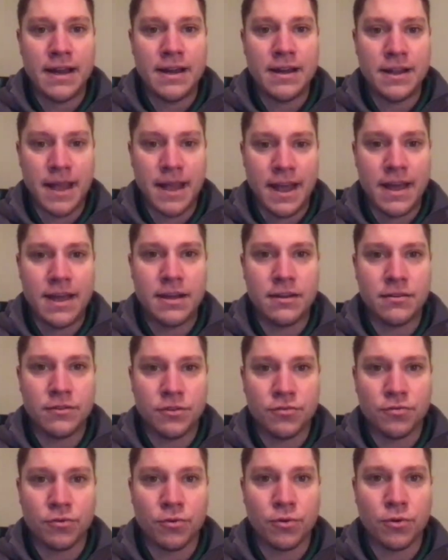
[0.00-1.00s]
in an
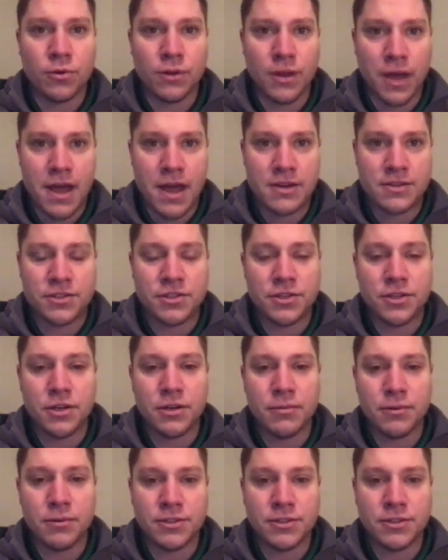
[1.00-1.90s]
analyst role last year,